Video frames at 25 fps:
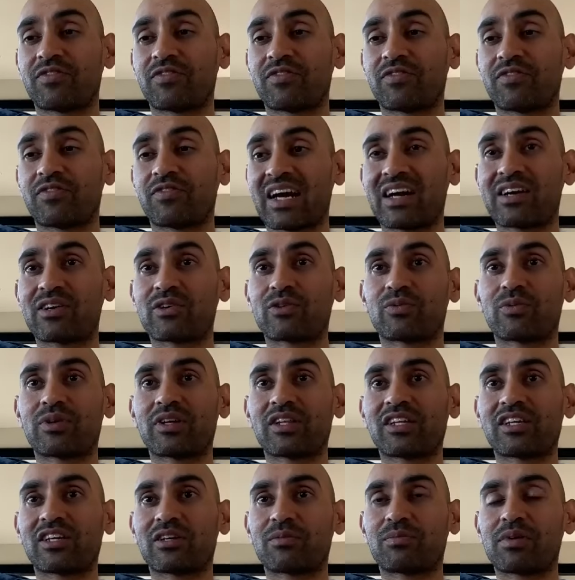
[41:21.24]
you can't hire
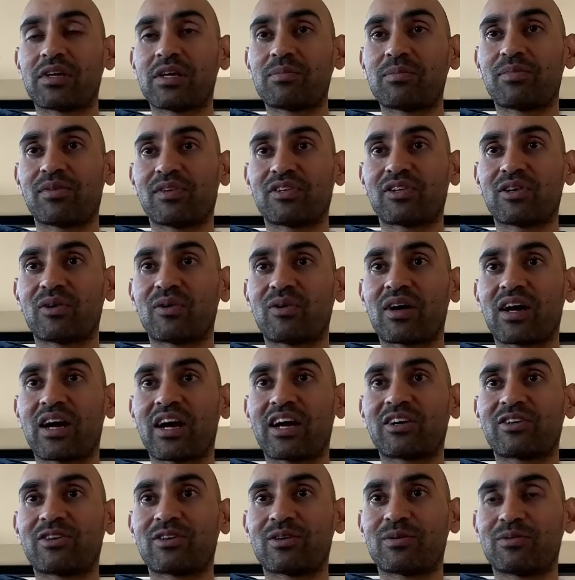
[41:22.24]
really good people, don't
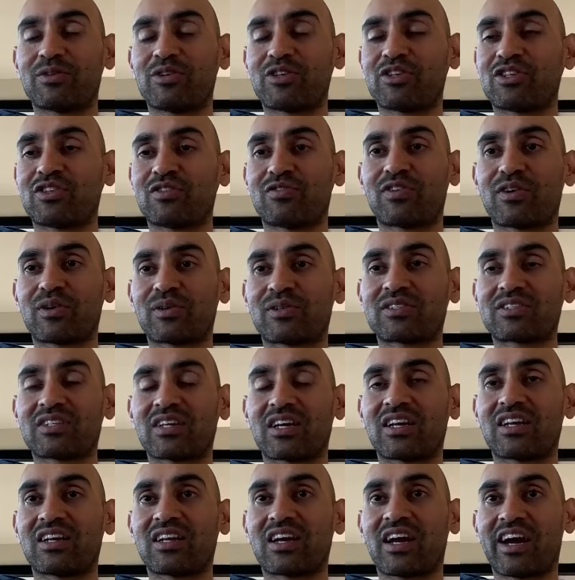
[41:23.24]
hire them. You should focus
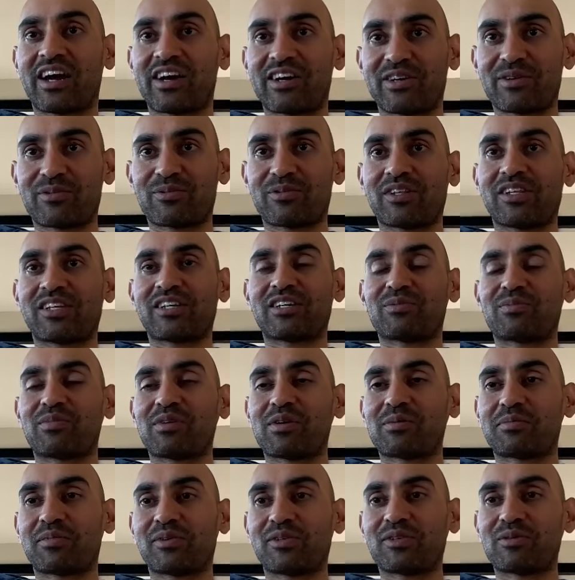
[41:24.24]
on hiring really good
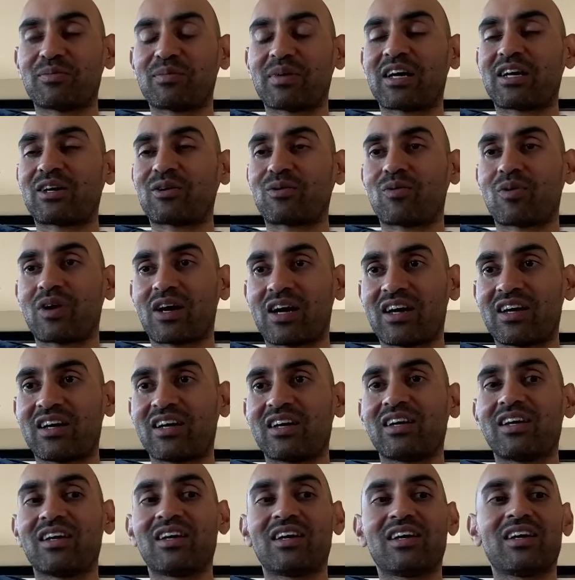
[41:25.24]
people no matter what.
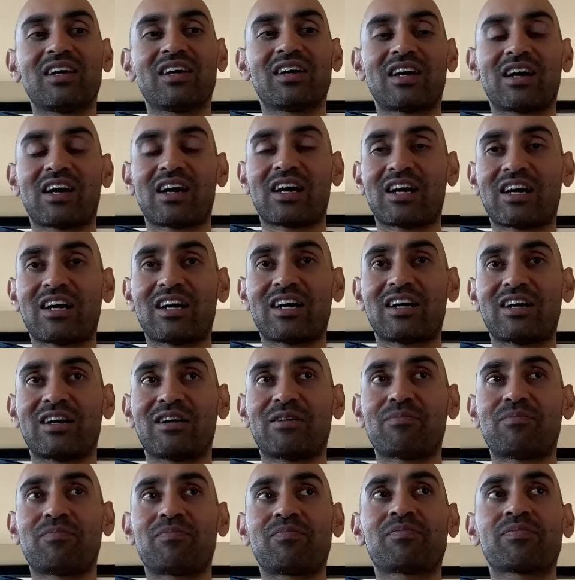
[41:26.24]

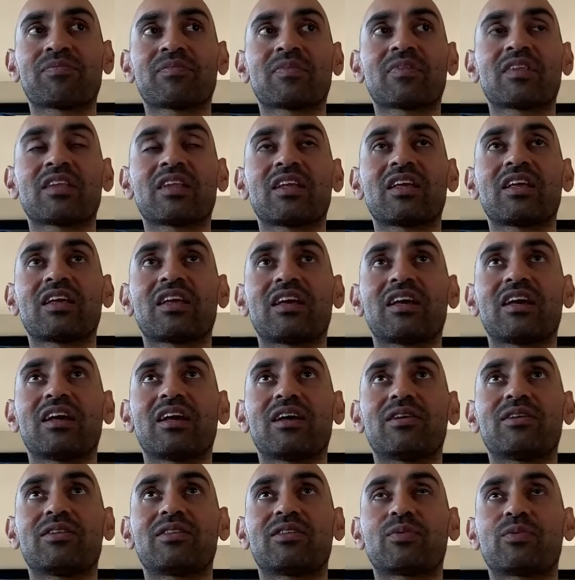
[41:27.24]
Um,
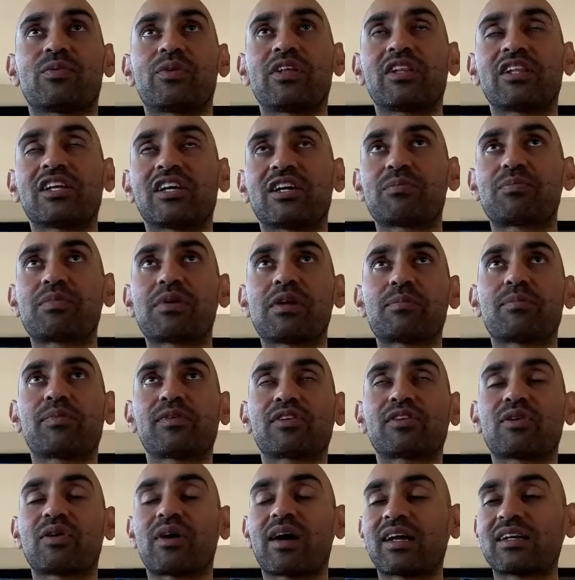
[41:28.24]
the really good people
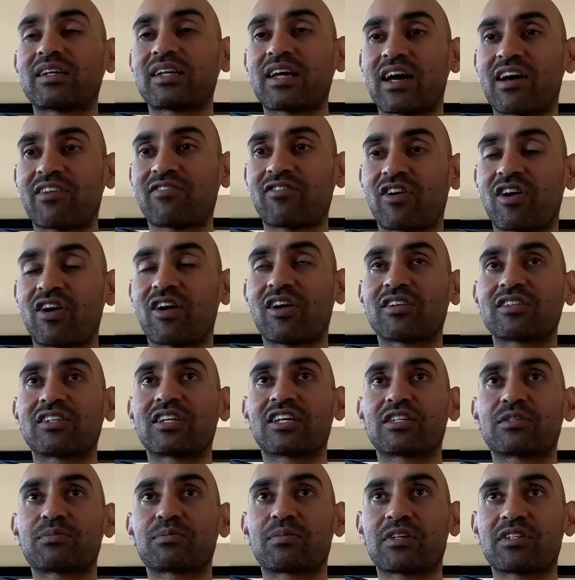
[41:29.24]
don't have to have all the
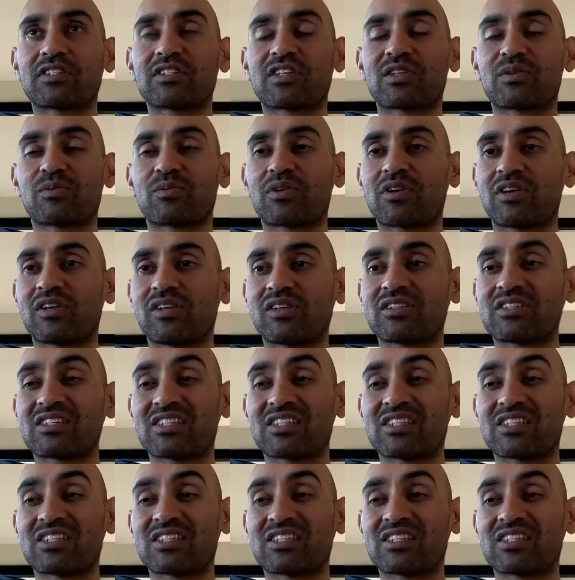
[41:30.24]
experience in the world.